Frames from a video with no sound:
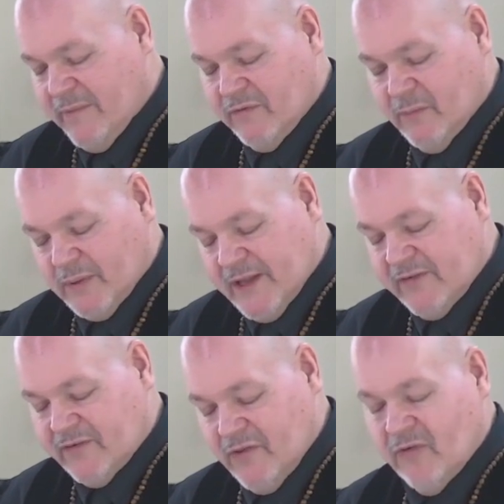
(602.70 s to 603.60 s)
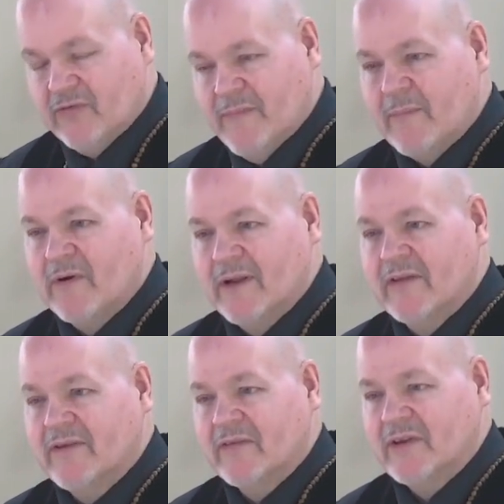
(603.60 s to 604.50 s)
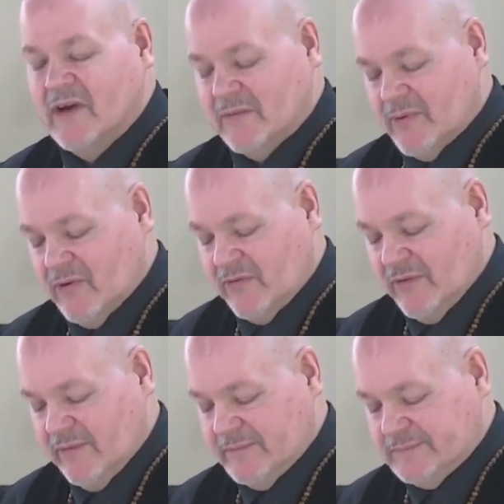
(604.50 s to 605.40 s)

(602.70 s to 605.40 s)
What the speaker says: and replace those memories as a young person.